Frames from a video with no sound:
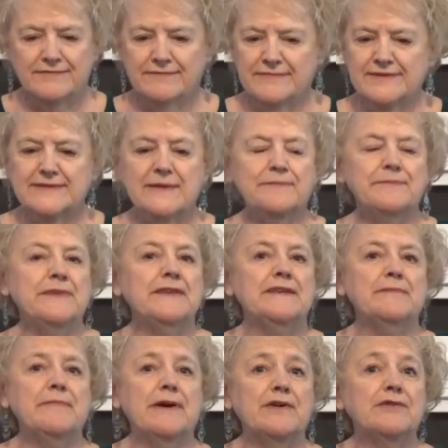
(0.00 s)
something
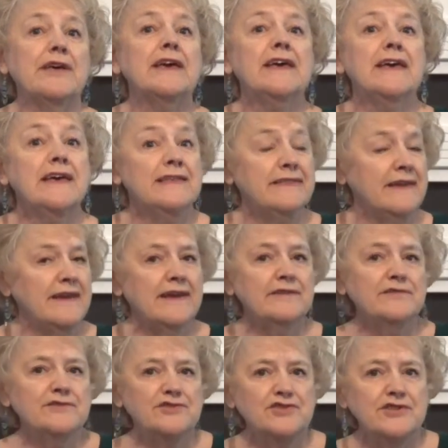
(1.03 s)
about the
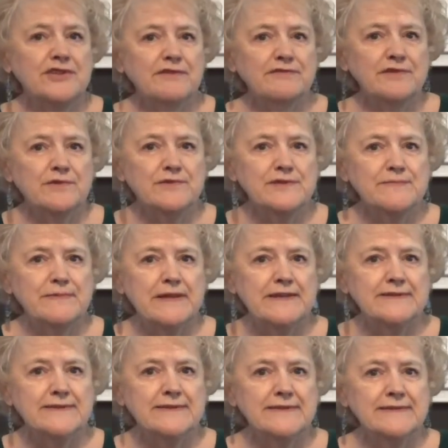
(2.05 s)
energy of those
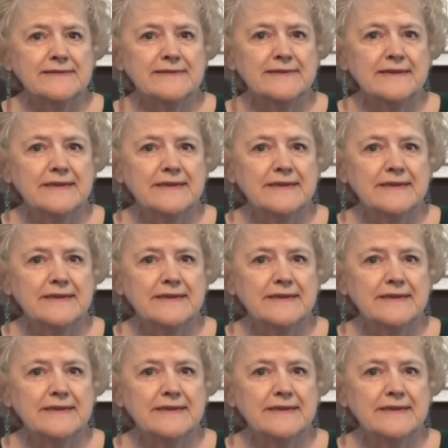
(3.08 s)
places.